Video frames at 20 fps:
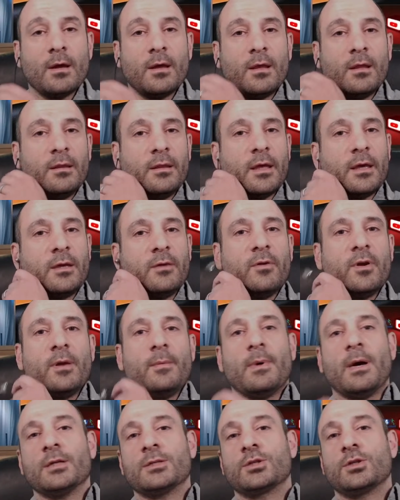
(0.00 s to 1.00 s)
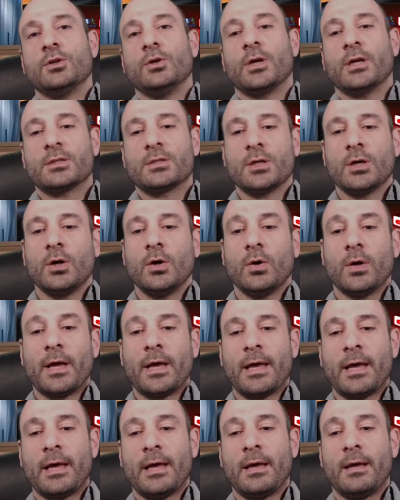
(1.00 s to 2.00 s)
Thank you very much, Luca. So
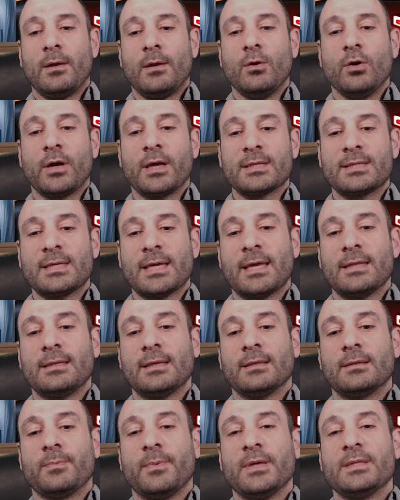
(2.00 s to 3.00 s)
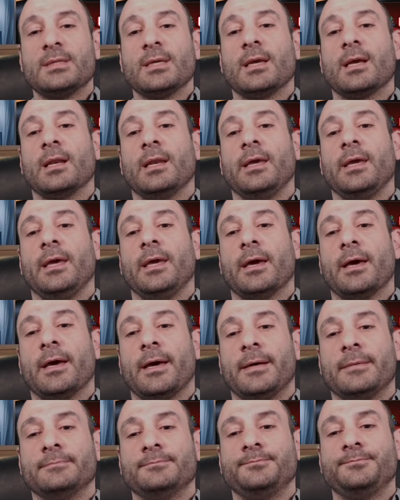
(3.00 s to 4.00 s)
Luca said that basically
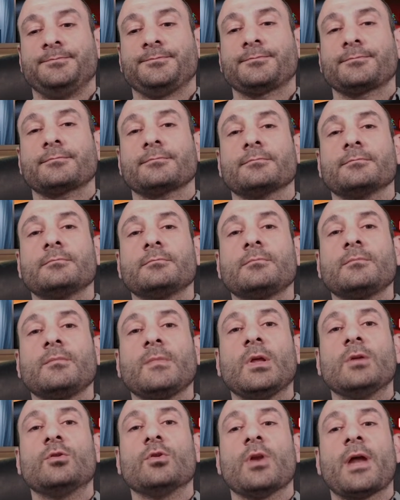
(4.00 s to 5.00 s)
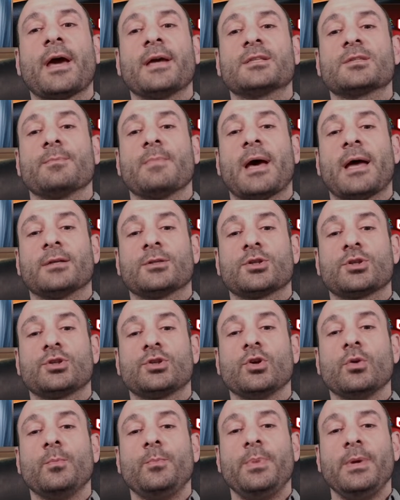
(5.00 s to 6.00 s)
tonight's match
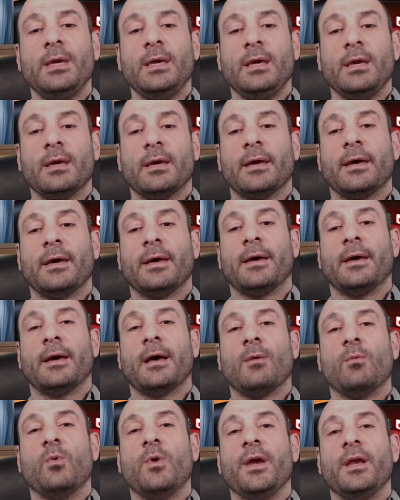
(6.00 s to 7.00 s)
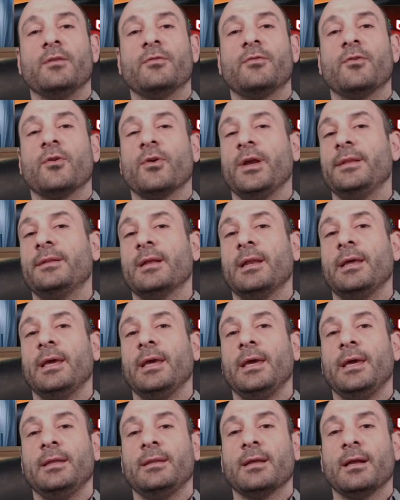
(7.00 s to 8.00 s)
should be a win for
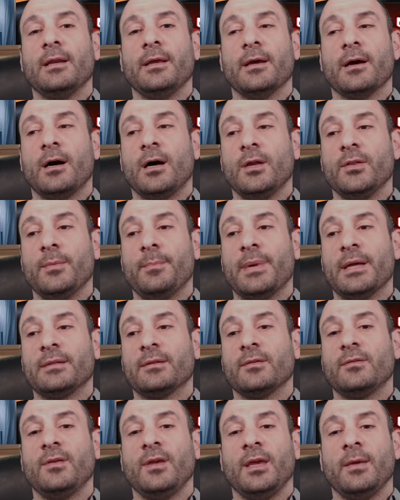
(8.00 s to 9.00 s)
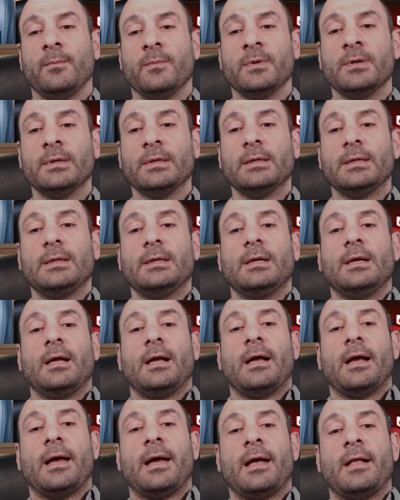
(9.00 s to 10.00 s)
Italy. Italy are the better team,
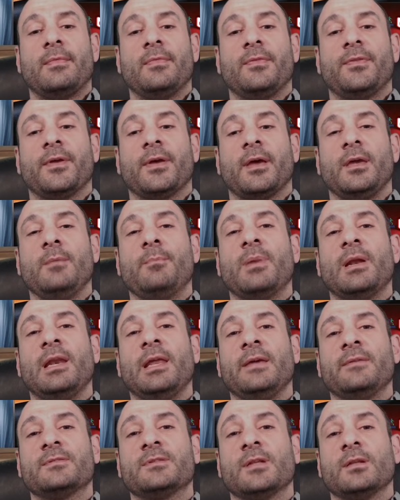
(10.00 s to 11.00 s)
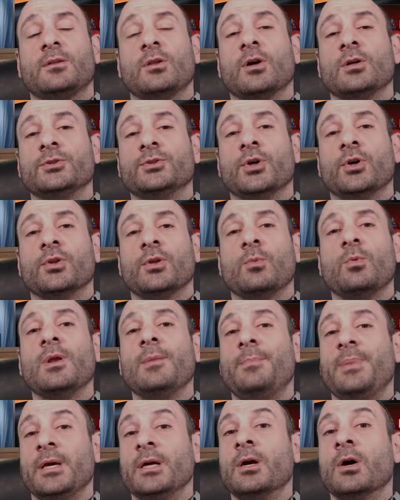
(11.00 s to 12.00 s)
and he believes that although there
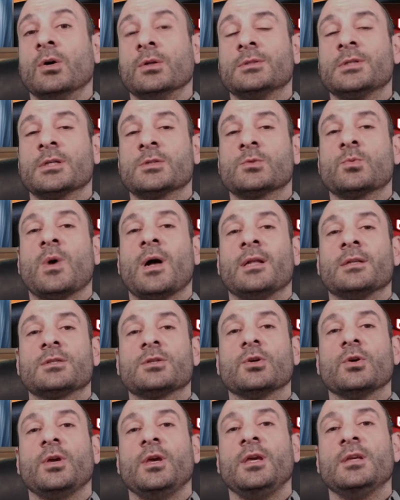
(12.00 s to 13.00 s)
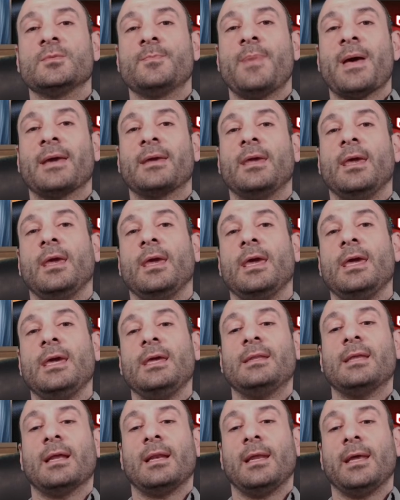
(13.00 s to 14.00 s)
will be goals as well, so he's backing
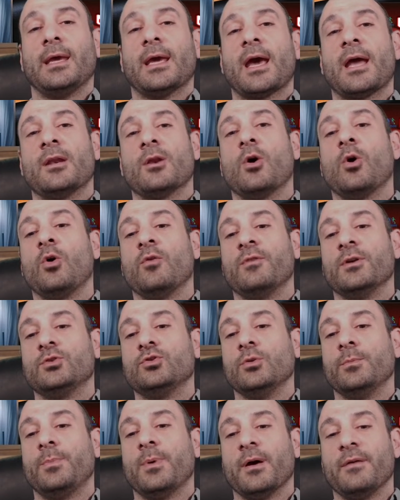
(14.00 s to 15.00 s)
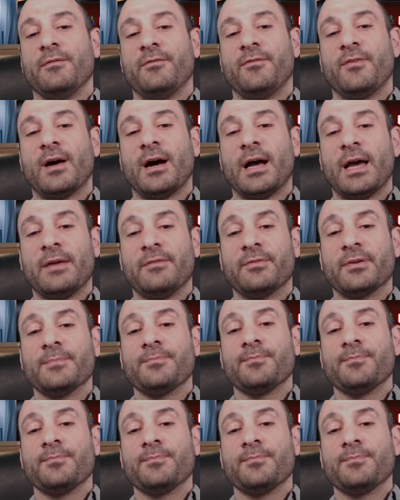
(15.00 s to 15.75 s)
Italy and over 2.5.